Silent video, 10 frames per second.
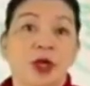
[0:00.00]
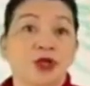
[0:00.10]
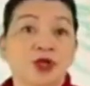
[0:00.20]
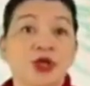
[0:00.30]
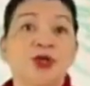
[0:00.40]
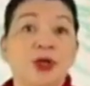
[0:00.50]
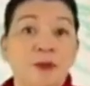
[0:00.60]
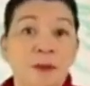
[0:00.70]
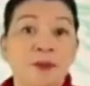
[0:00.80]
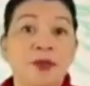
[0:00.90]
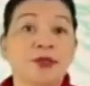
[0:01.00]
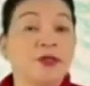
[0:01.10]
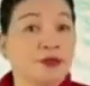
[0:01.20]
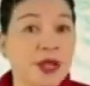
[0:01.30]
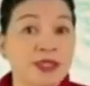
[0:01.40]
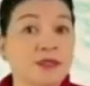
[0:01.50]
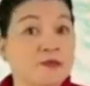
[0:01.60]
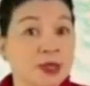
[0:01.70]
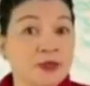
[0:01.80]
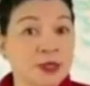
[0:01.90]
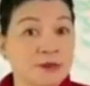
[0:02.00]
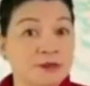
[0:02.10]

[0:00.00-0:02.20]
Do you remember the rice method?